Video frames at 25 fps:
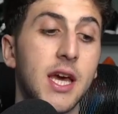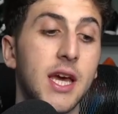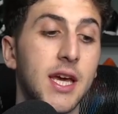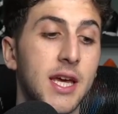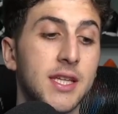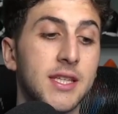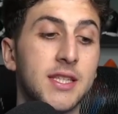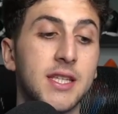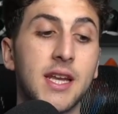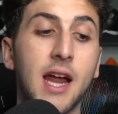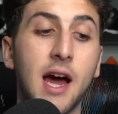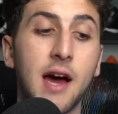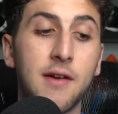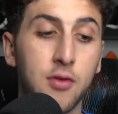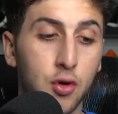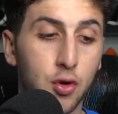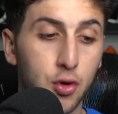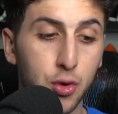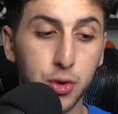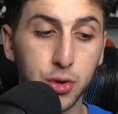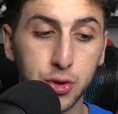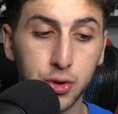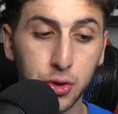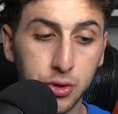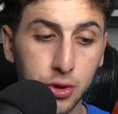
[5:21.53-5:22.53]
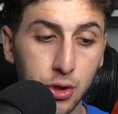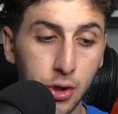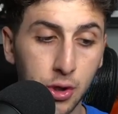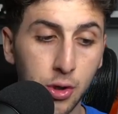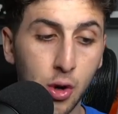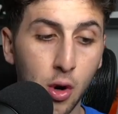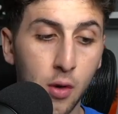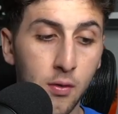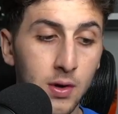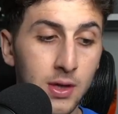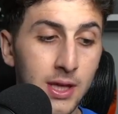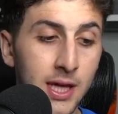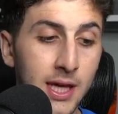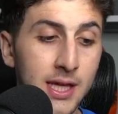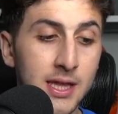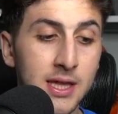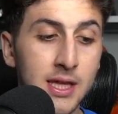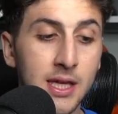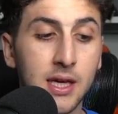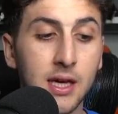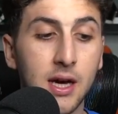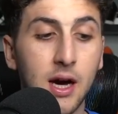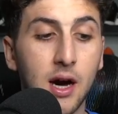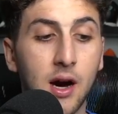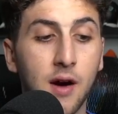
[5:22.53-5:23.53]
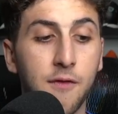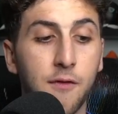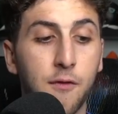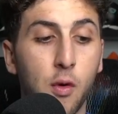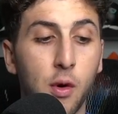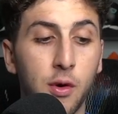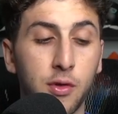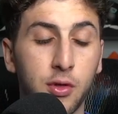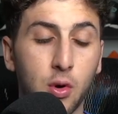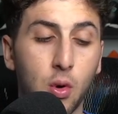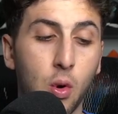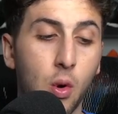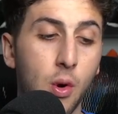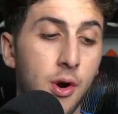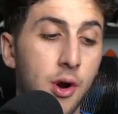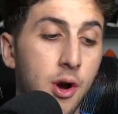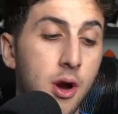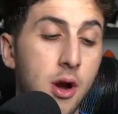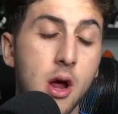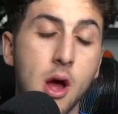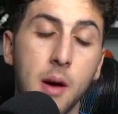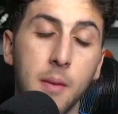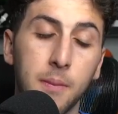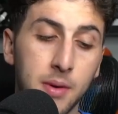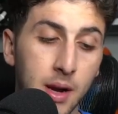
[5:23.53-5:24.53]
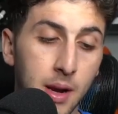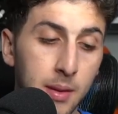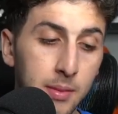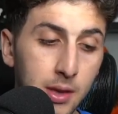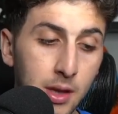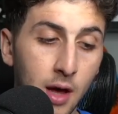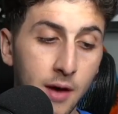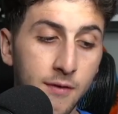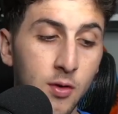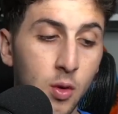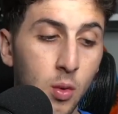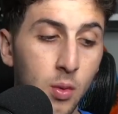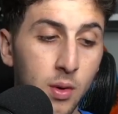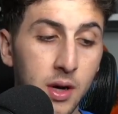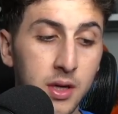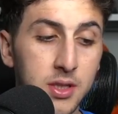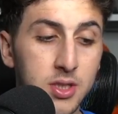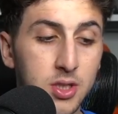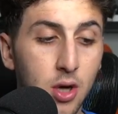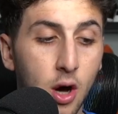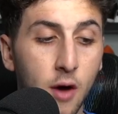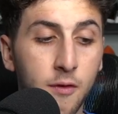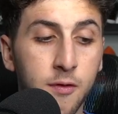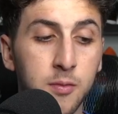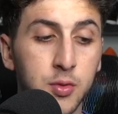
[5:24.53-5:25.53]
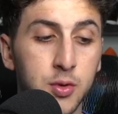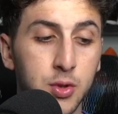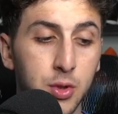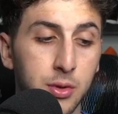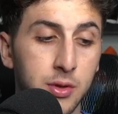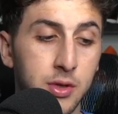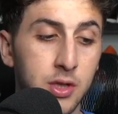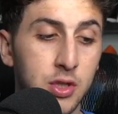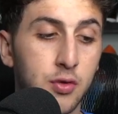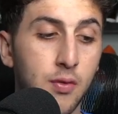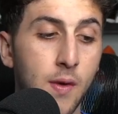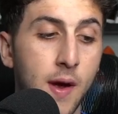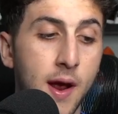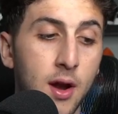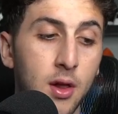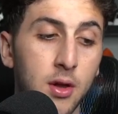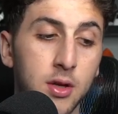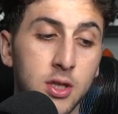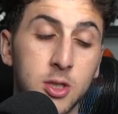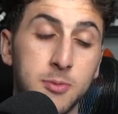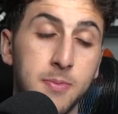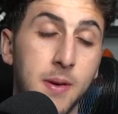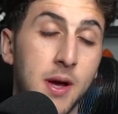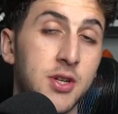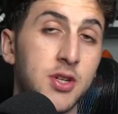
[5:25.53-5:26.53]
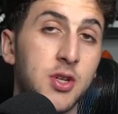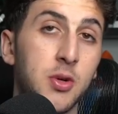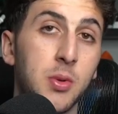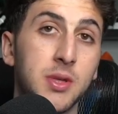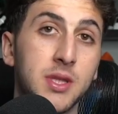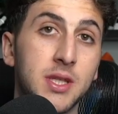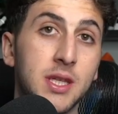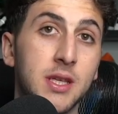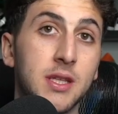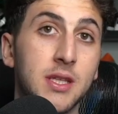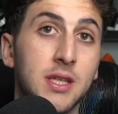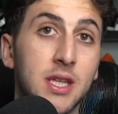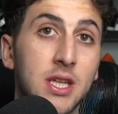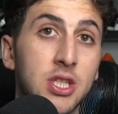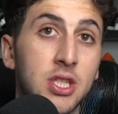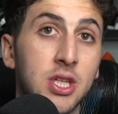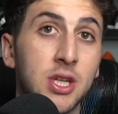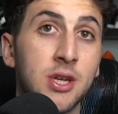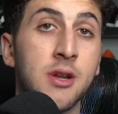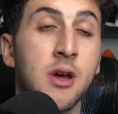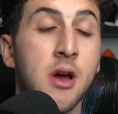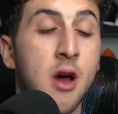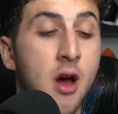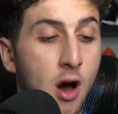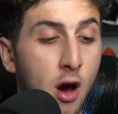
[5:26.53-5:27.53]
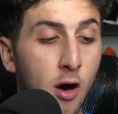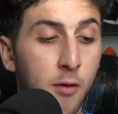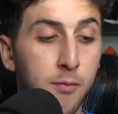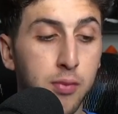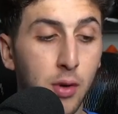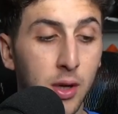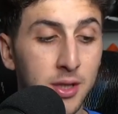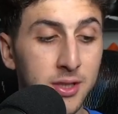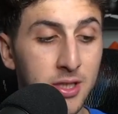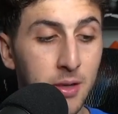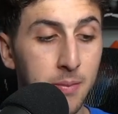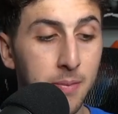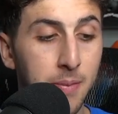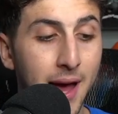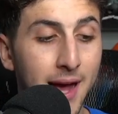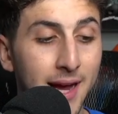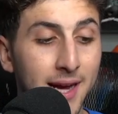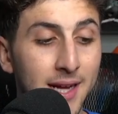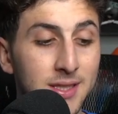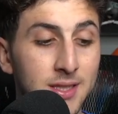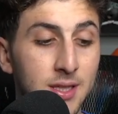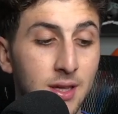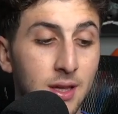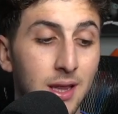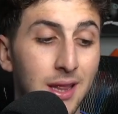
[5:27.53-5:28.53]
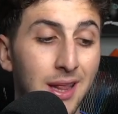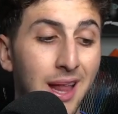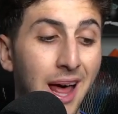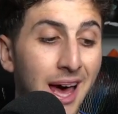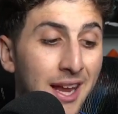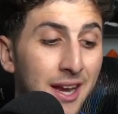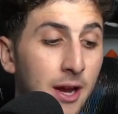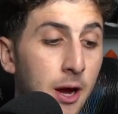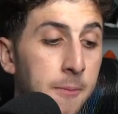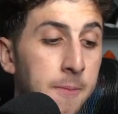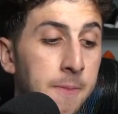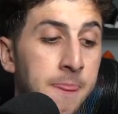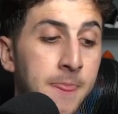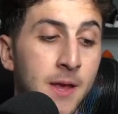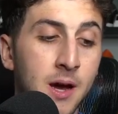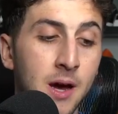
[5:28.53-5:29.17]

He did have a crucial turnover late in the fourth quarter, but I'm loving what I saw from Julius Randle, especially with the addition of Brunson back into the lineup.